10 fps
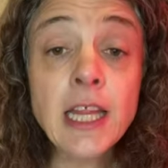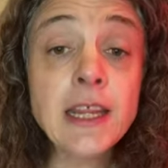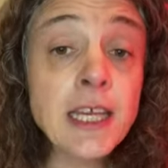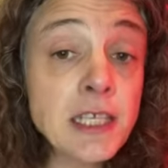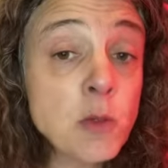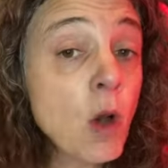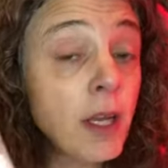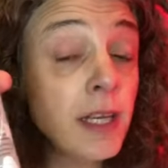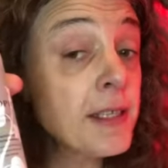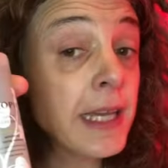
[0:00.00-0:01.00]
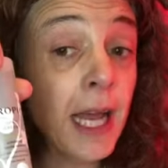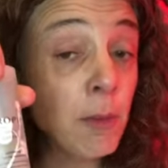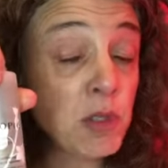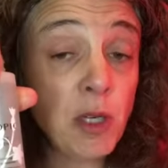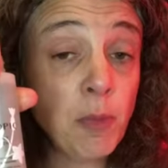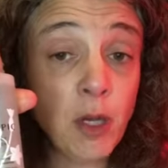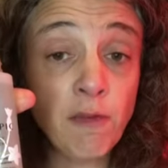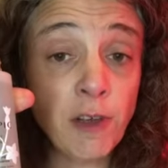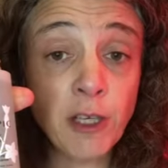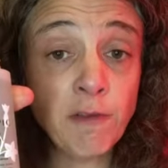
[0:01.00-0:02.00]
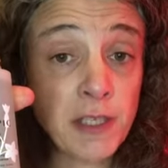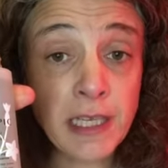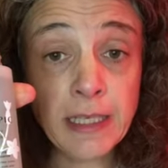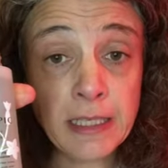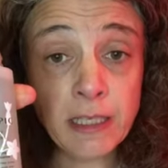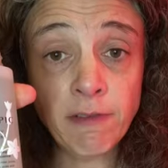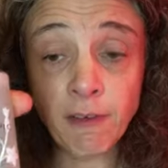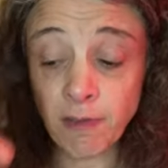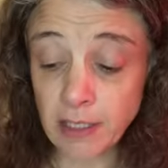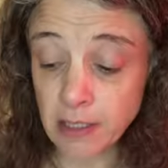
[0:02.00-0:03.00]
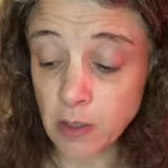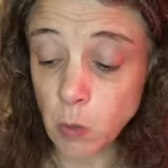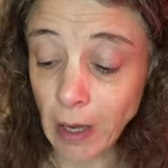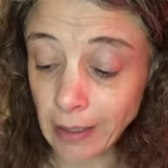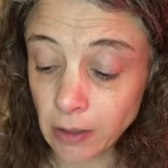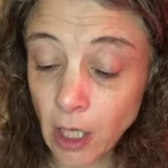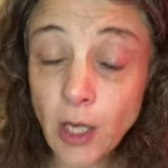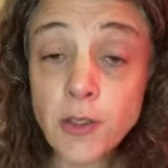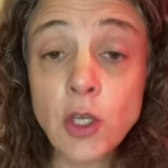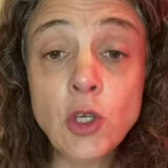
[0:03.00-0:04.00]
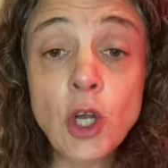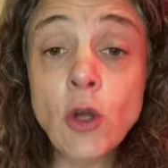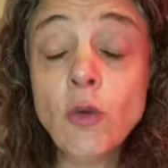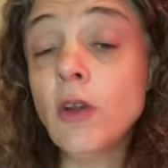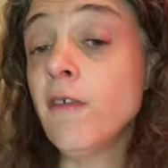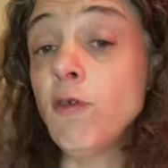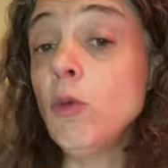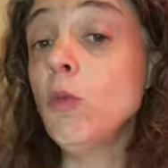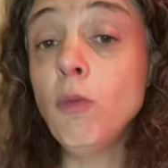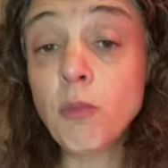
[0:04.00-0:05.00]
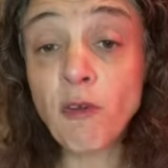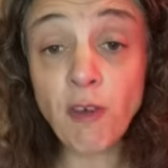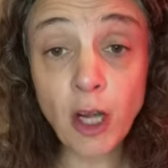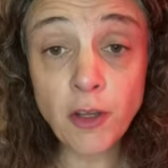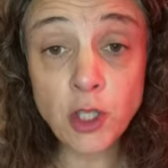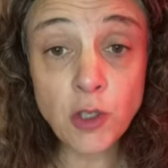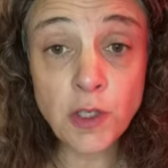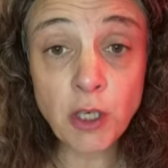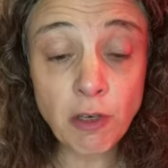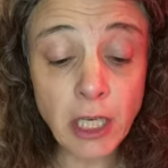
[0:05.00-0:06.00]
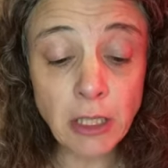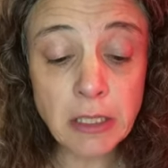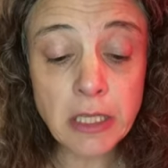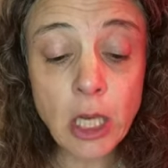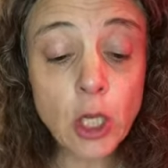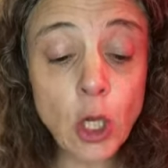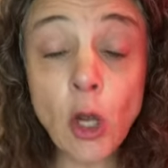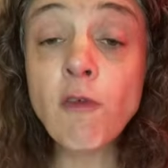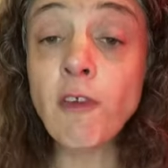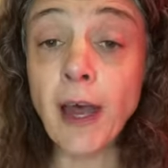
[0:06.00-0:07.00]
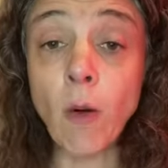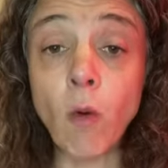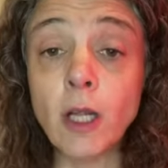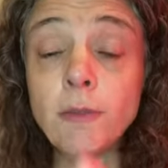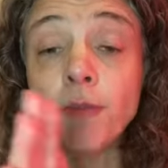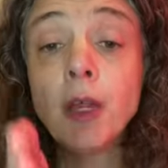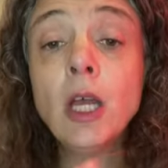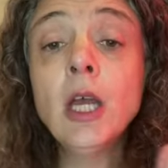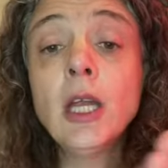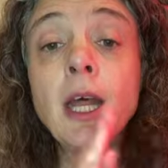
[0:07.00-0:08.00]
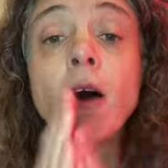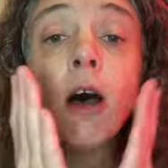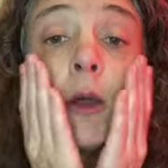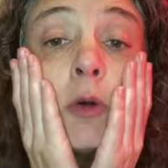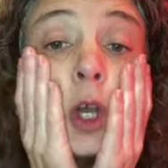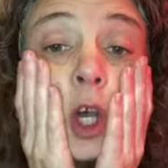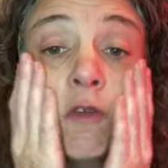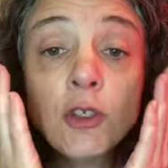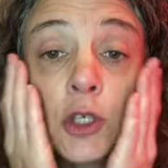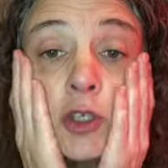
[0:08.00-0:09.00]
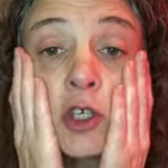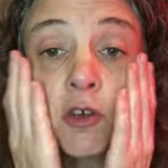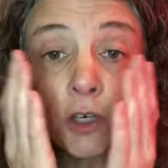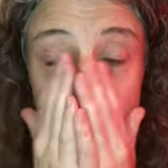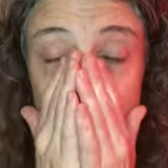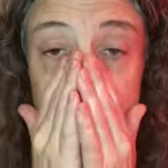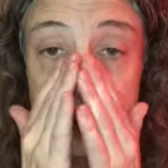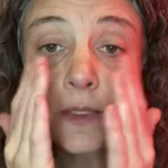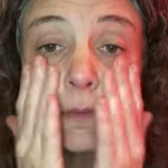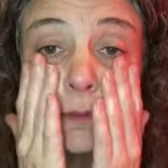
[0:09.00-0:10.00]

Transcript: this one is absolutely perfect for sensitive lovelies as well. So you don't, if you prefer the Juicy Greens, go for that one. Now, I would go for Juicy Greens